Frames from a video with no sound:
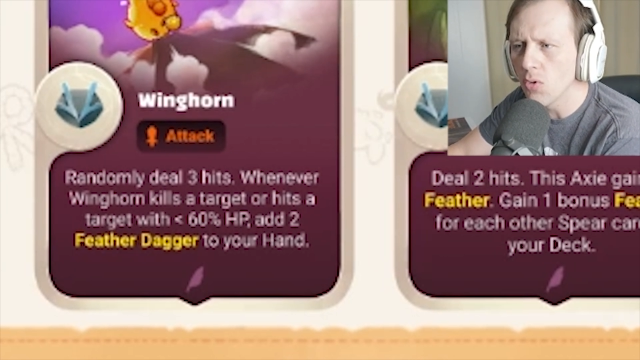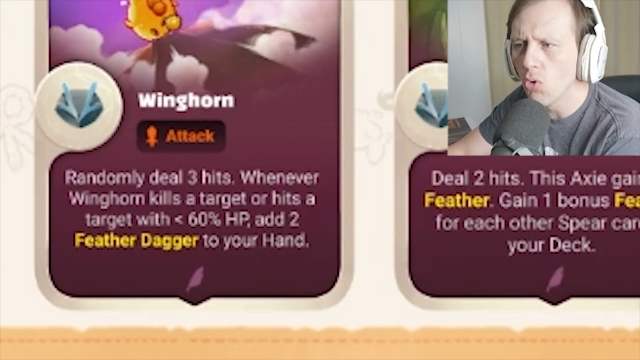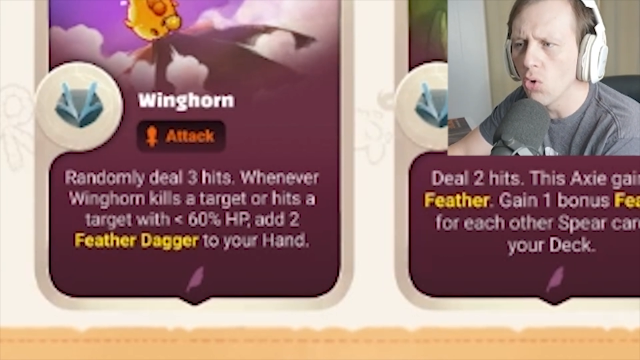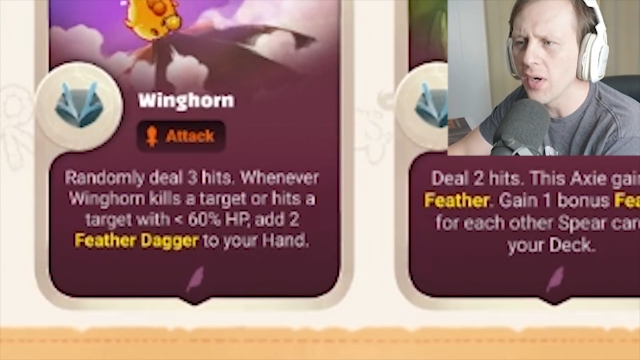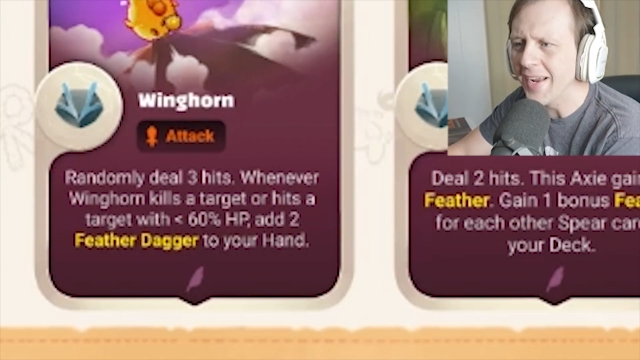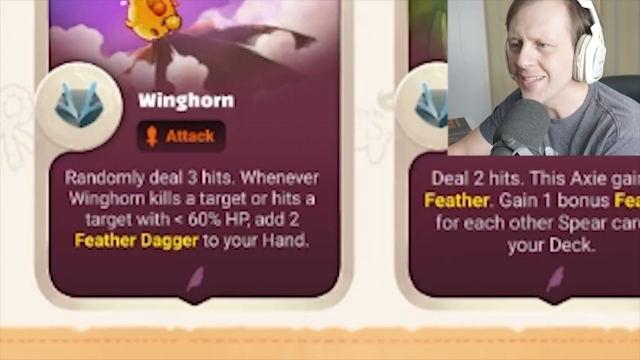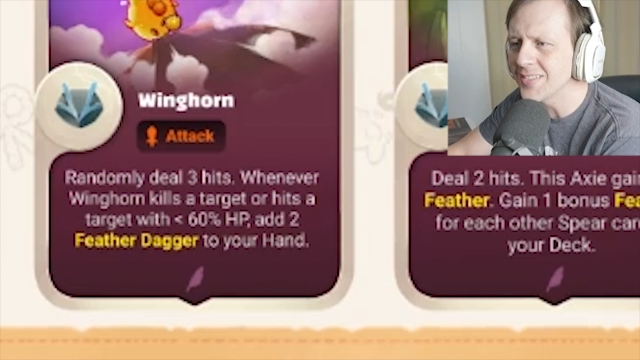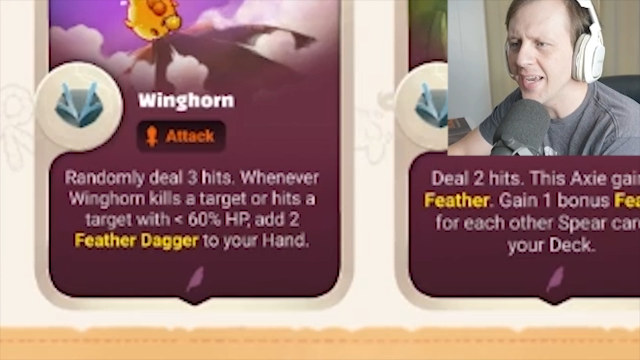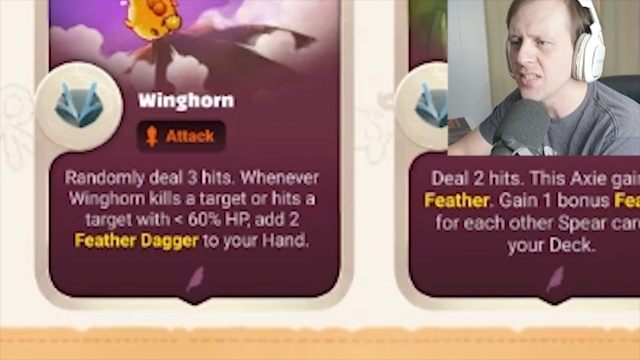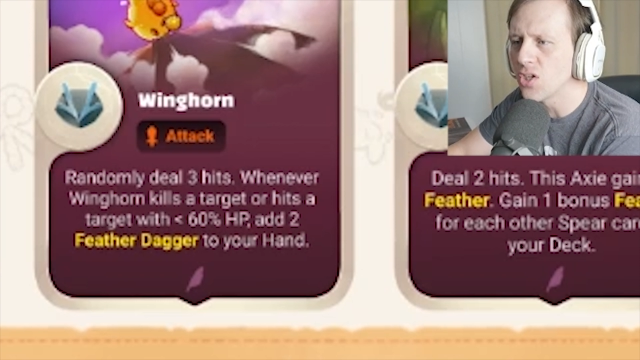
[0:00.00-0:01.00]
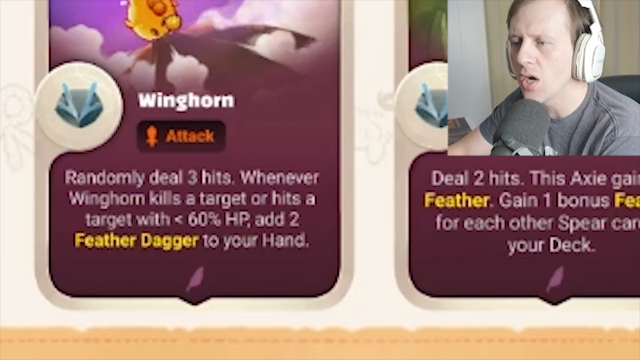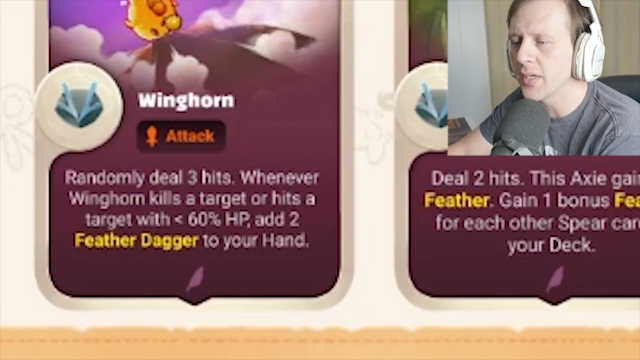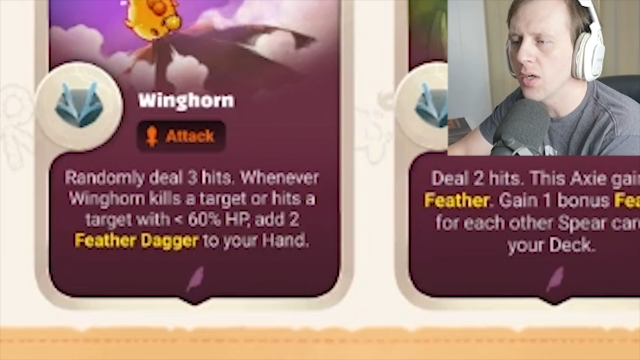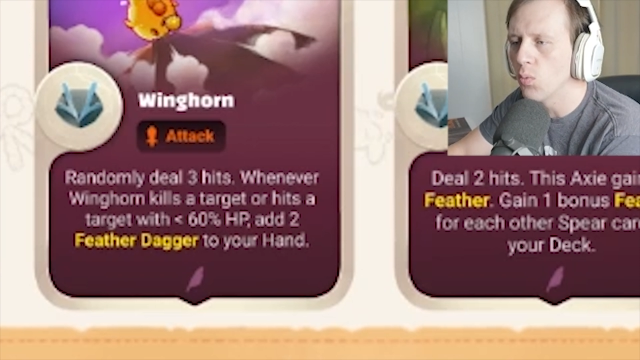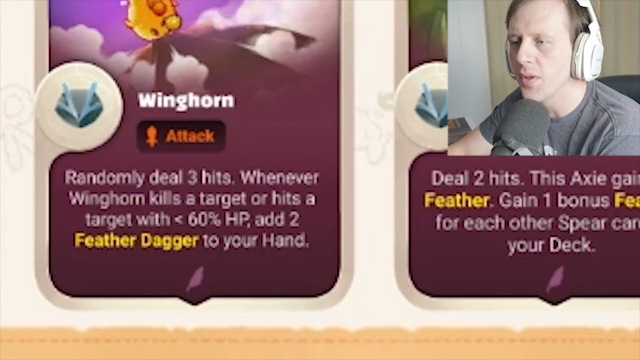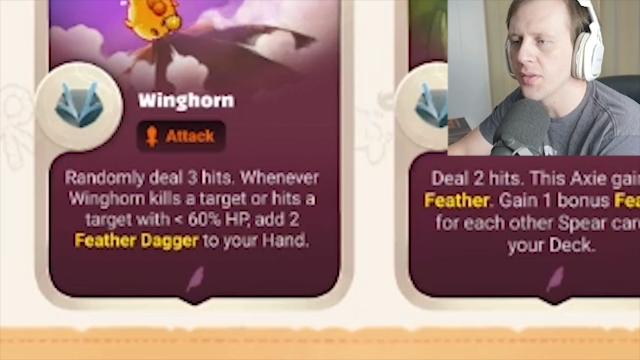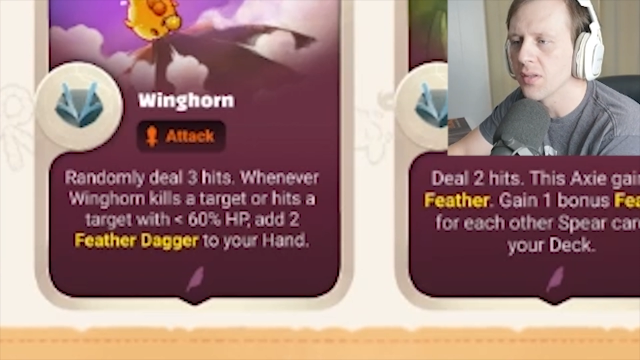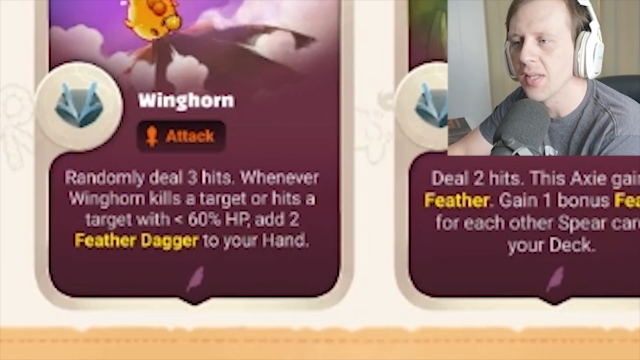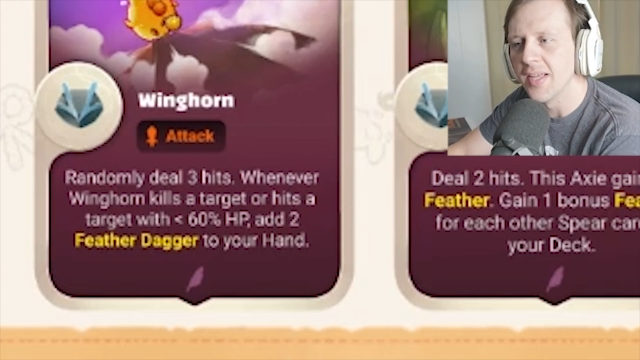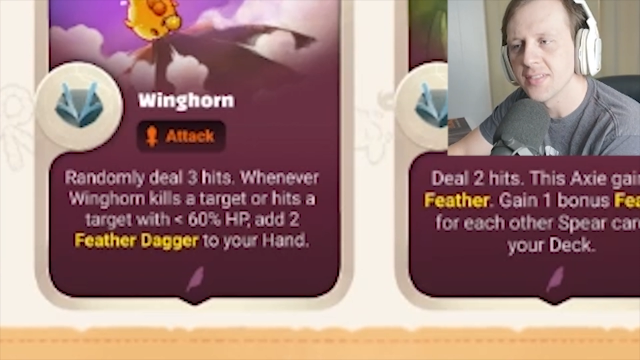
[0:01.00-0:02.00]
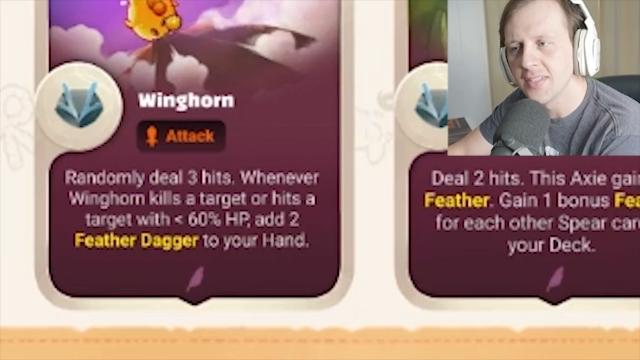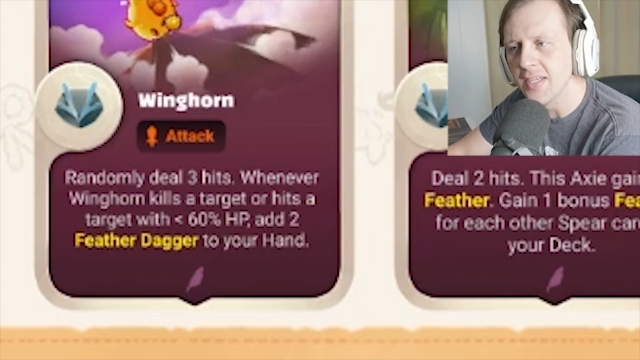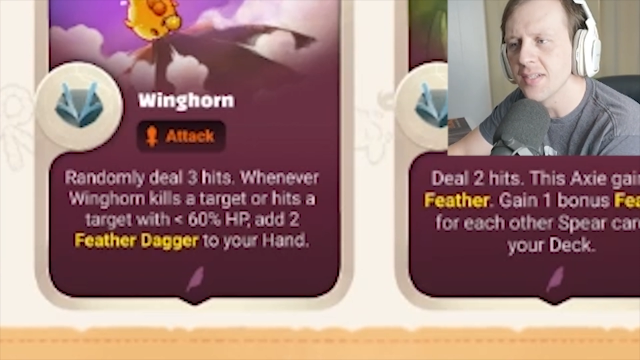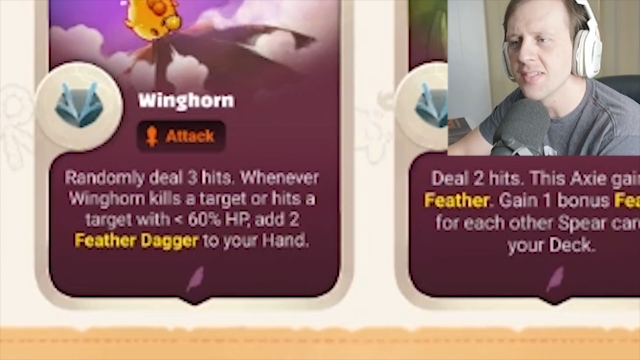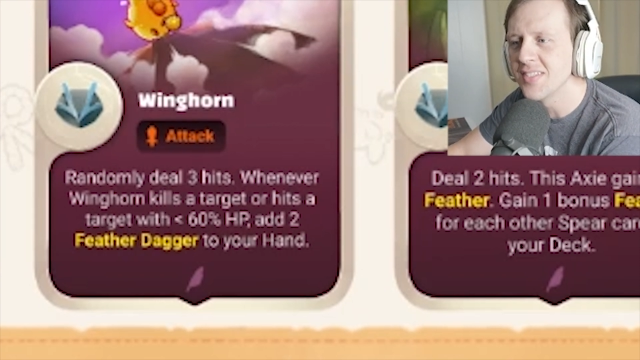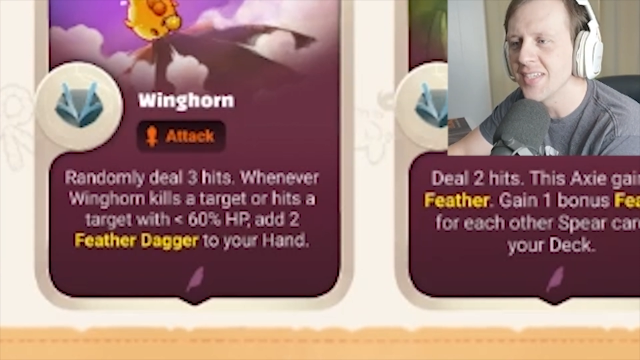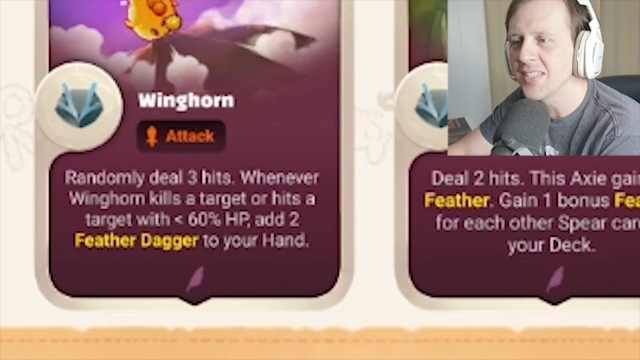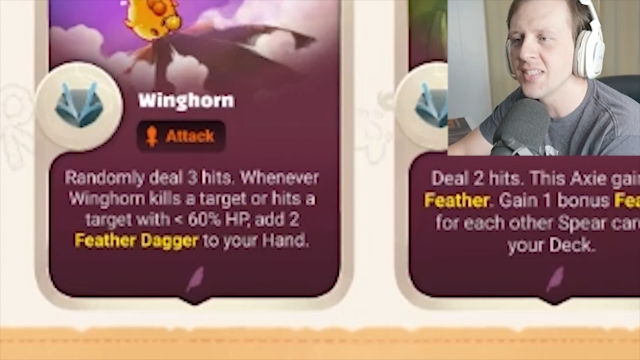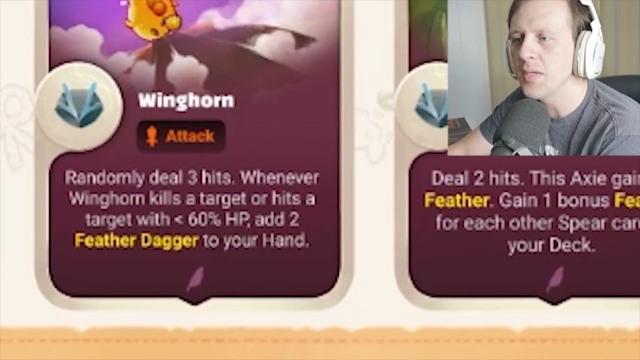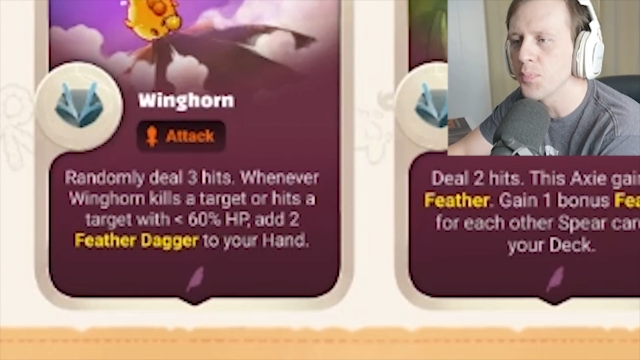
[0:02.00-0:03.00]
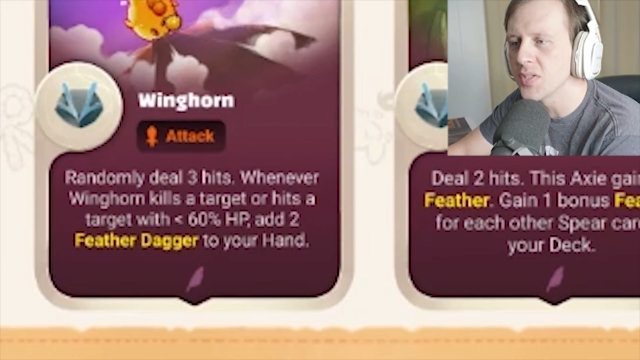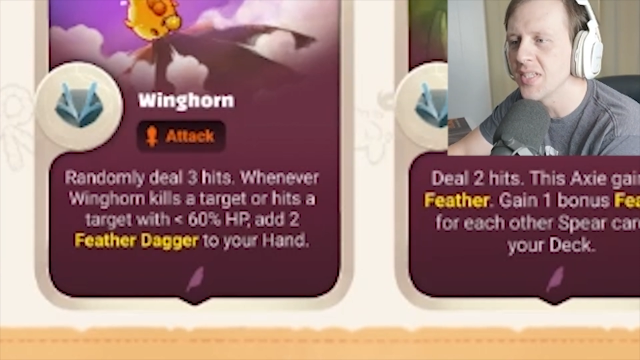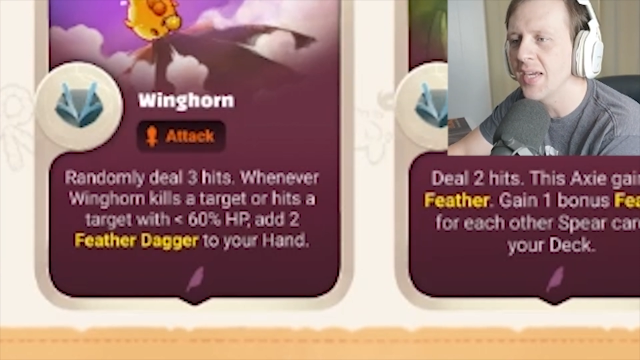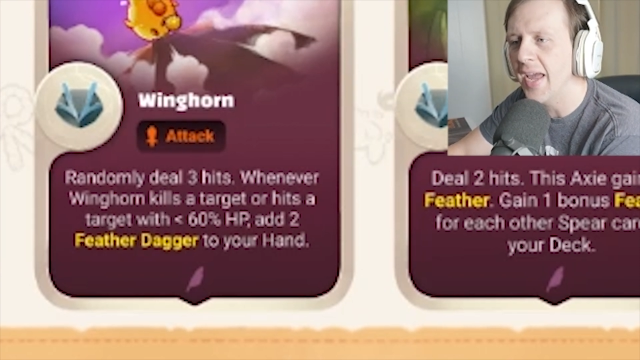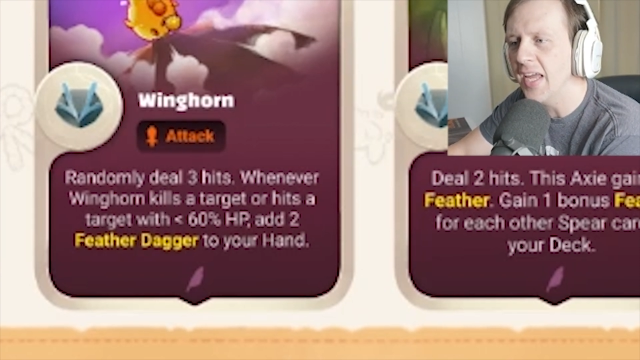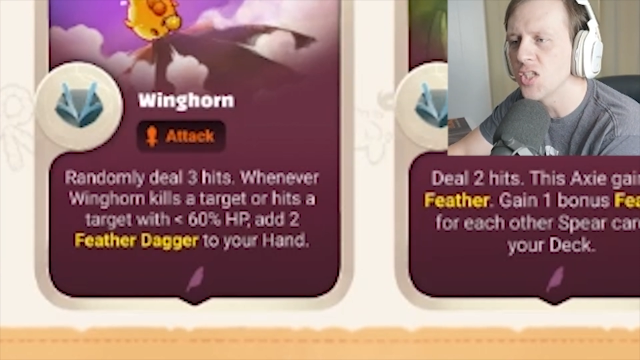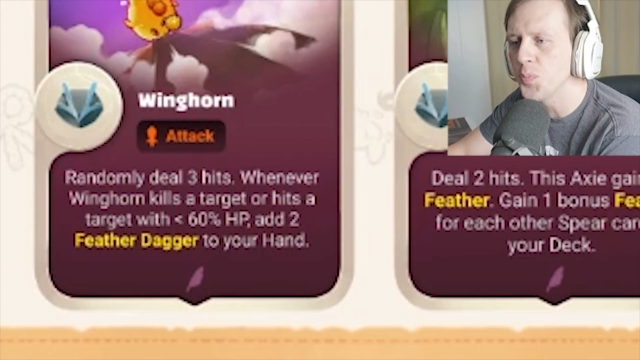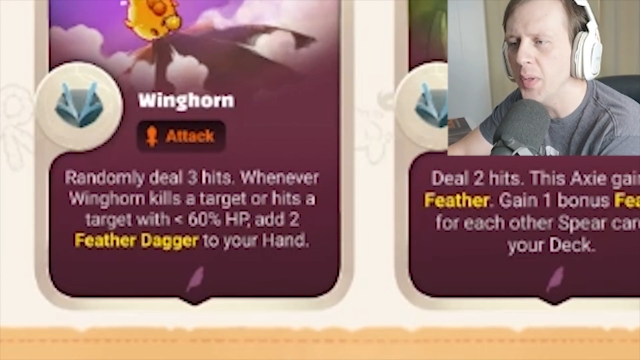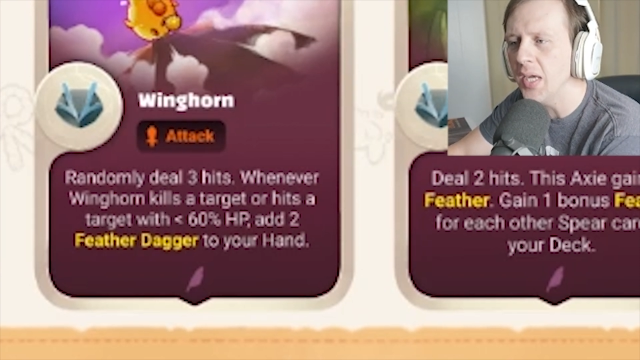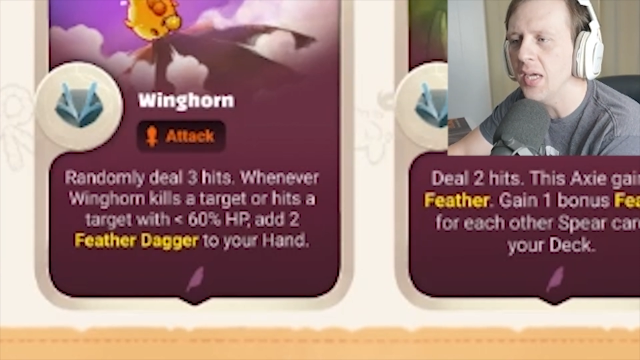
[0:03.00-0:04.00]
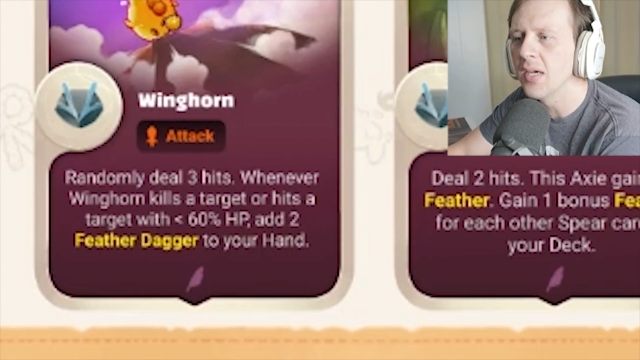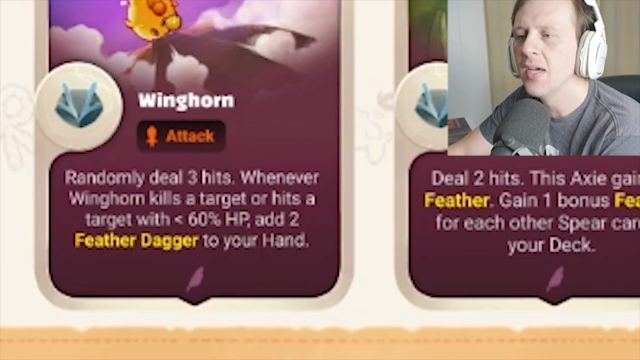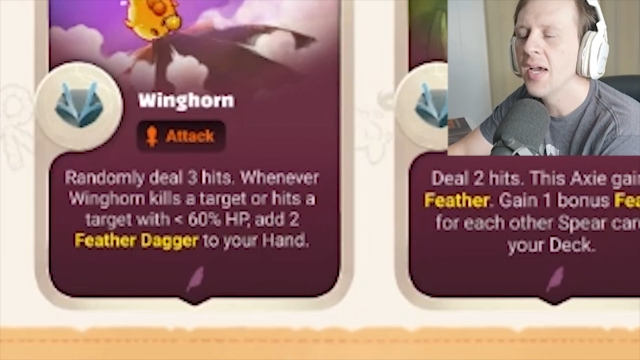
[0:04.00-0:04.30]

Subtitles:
or hits a target with less than 60% HP,